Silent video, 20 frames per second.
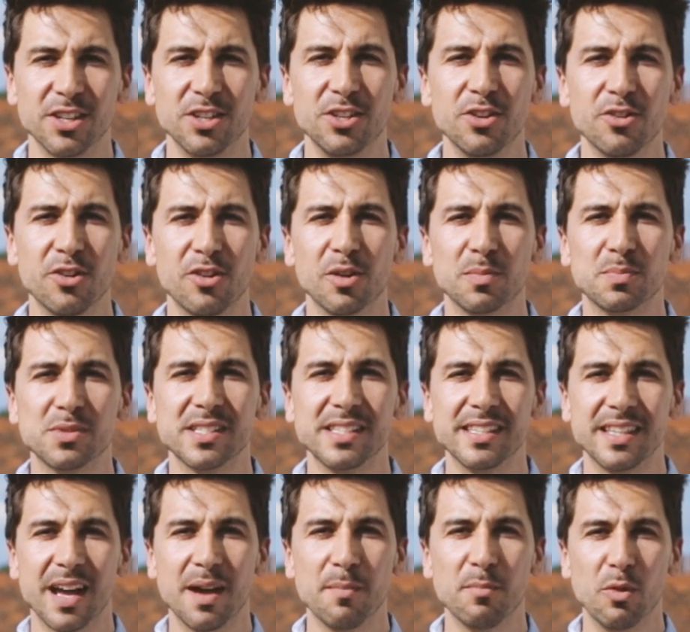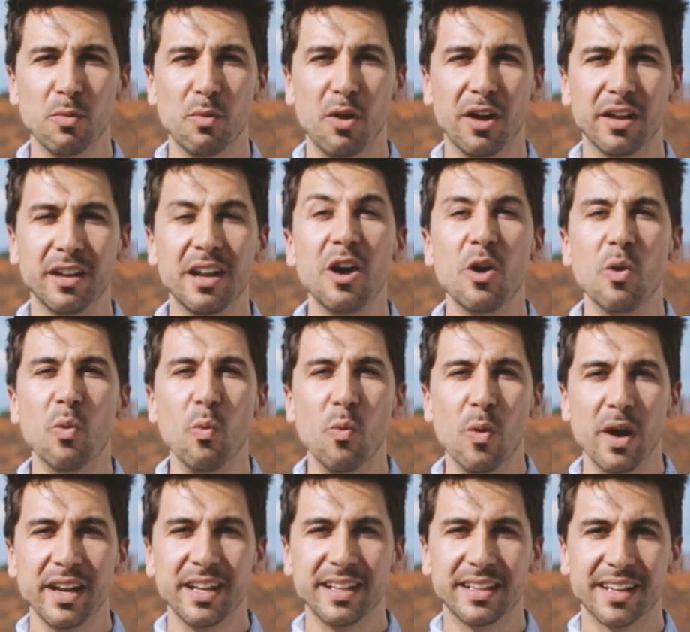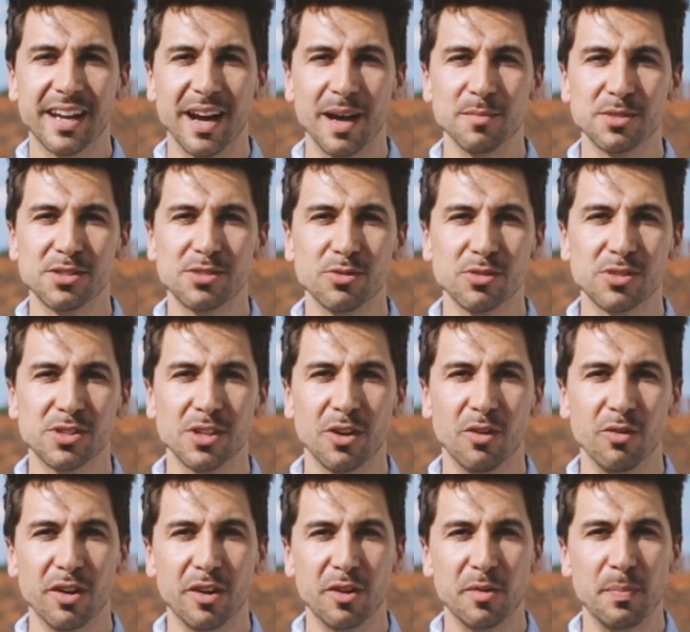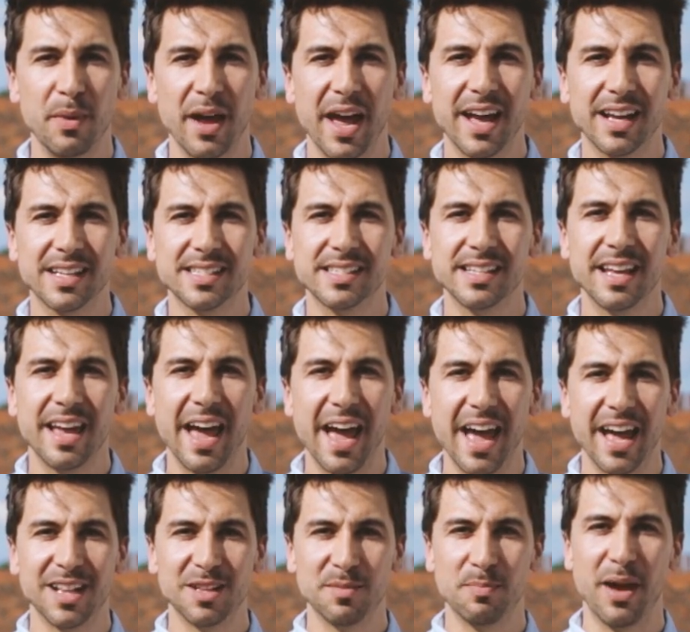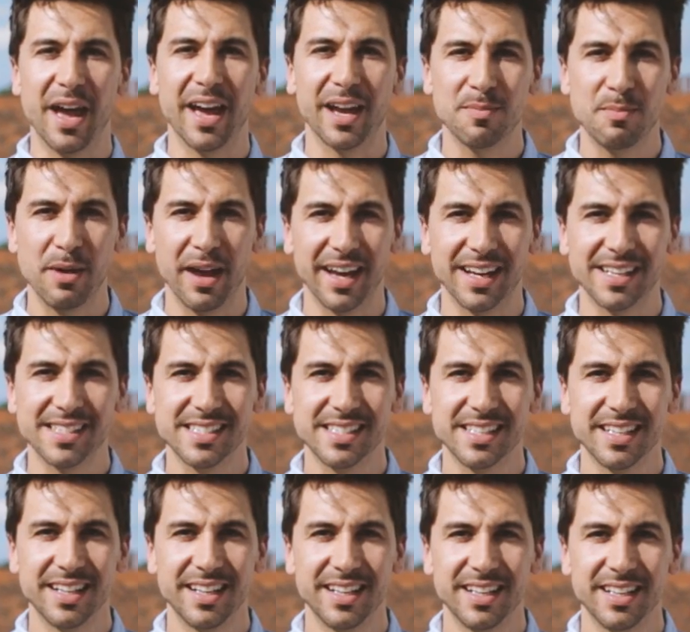Europe's number one when it comes to solar bags and backpacks.